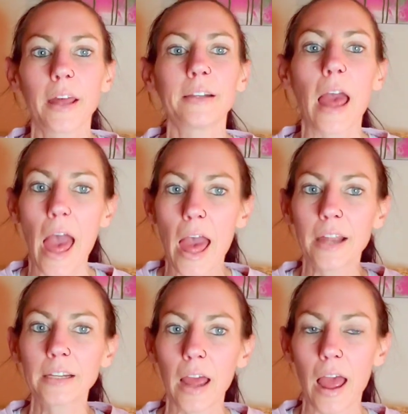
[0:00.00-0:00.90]
an
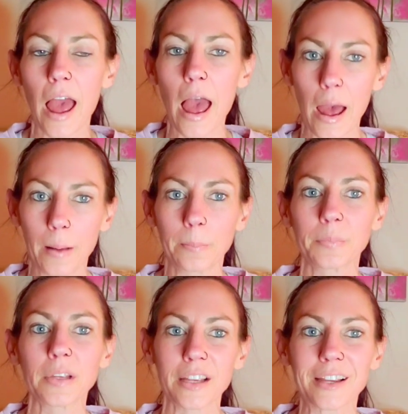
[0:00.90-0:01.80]

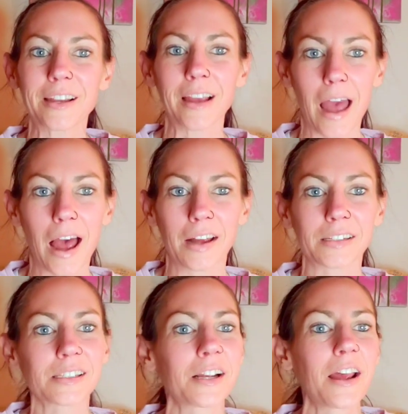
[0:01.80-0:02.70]

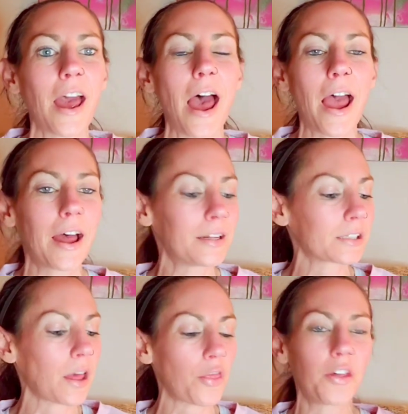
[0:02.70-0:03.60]
NMES,
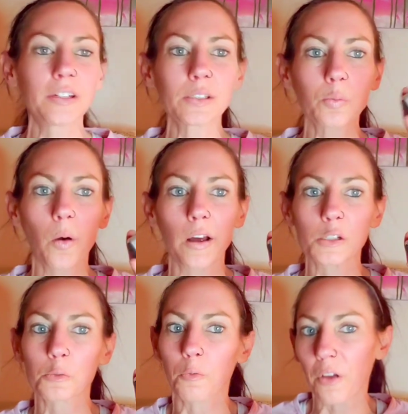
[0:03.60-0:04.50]
and this
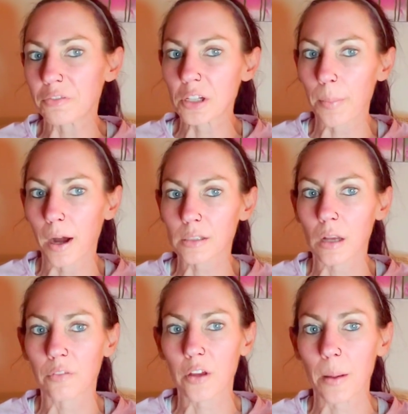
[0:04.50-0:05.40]
was $50
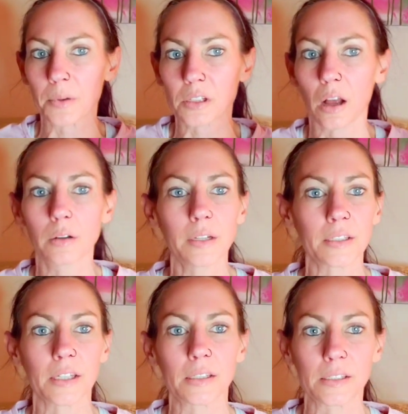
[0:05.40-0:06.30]
off Amazon.
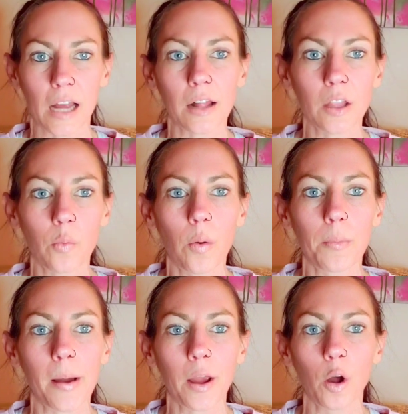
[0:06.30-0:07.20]
It's exactly
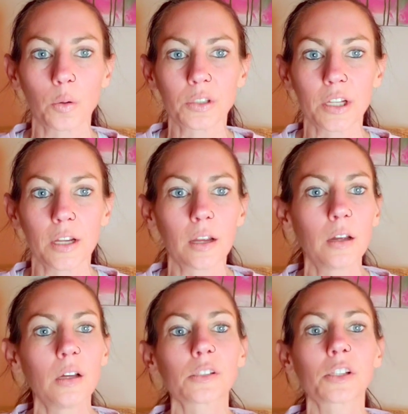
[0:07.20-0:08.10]
what my
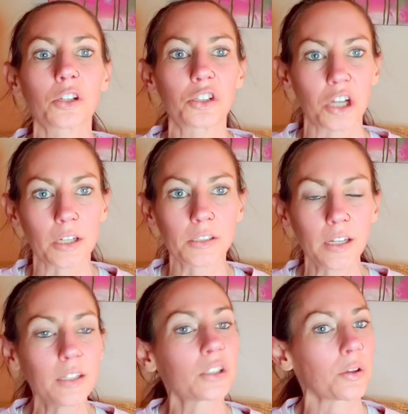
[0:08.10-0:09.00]
OT
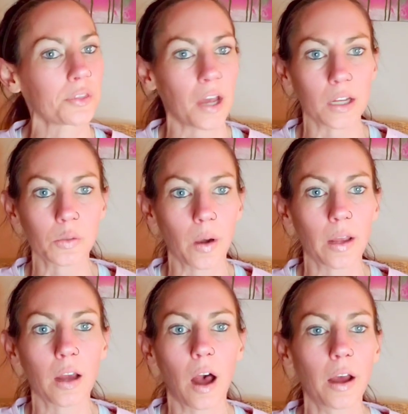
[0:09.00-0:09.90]
suggested, so that's what
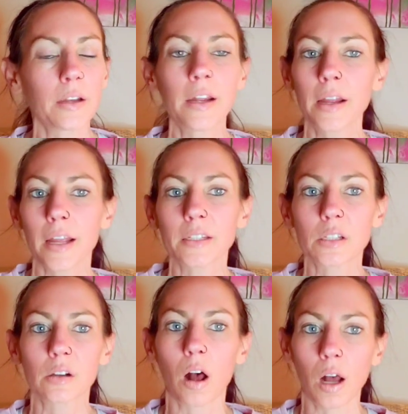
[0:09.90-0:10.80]
I got.
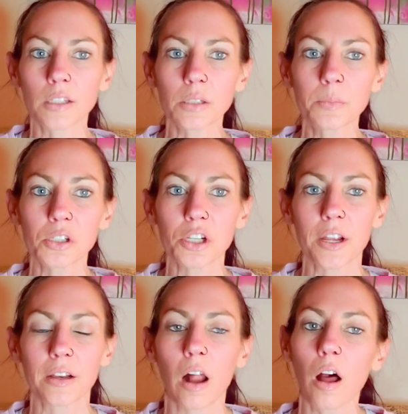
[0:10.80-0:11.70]
It's an awesome
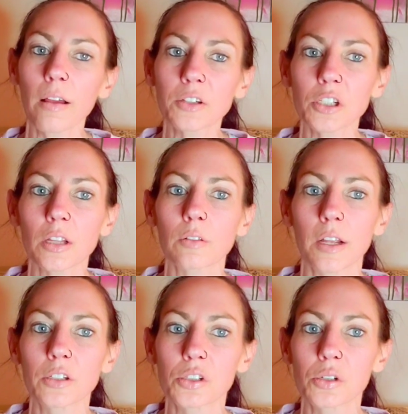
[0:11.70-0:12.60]
machine. I'll actually
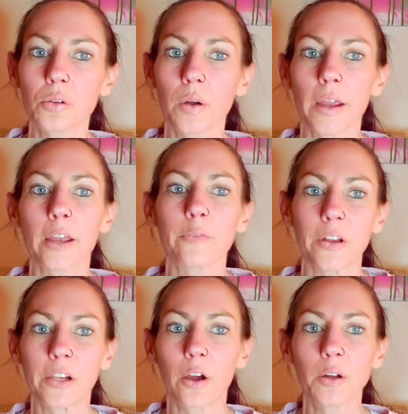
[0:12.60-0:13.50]
link to a
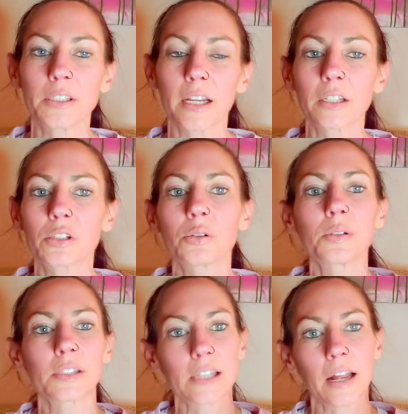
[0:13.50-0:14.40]
video I did
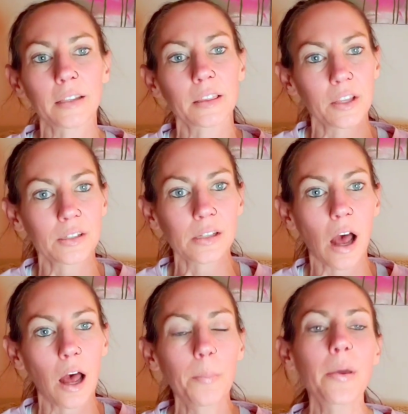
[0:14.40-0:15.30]
to set this
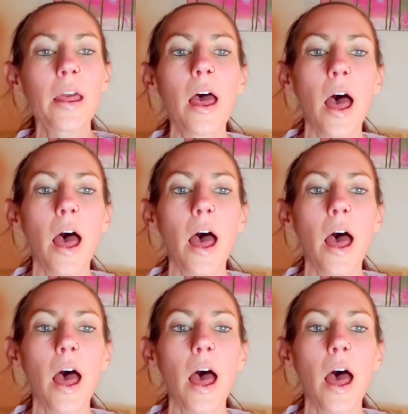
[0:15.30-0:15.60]
up,